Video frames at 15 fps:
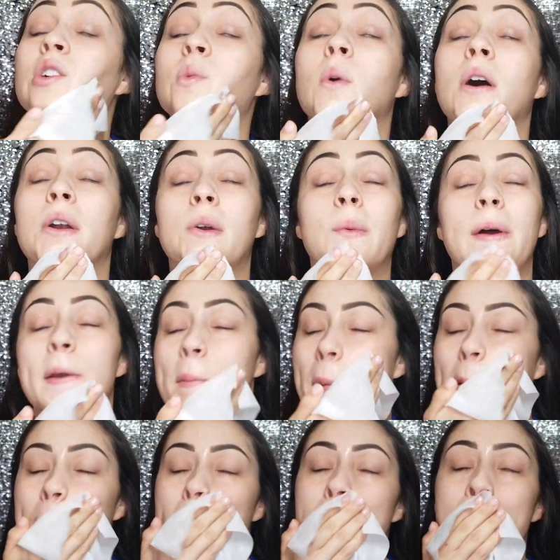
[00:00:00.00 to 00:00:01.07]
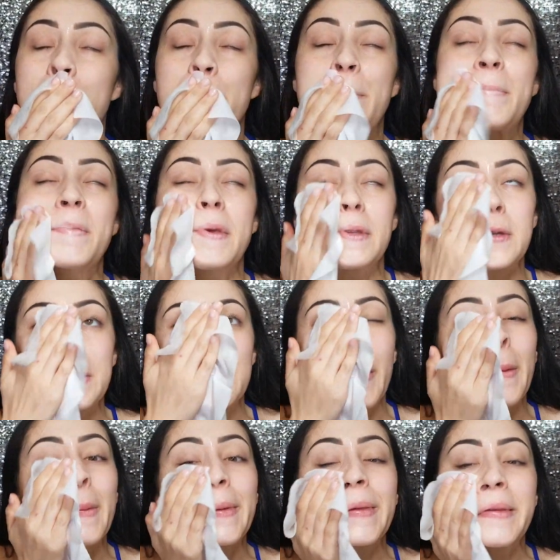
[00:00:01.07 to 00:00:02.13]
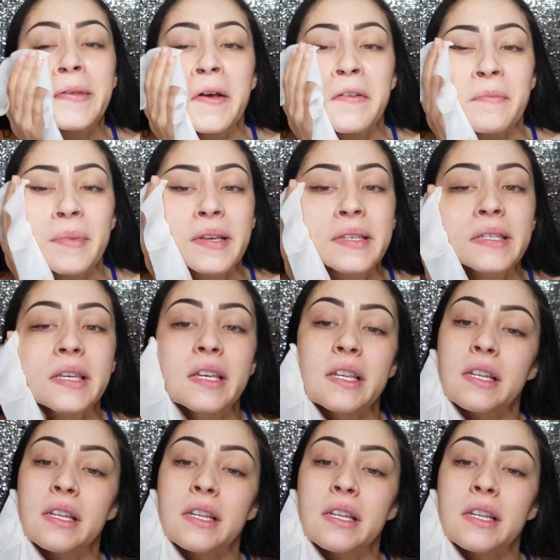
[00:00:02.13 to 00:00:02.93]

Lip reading: water wipe. I'm just wiping this off my skin.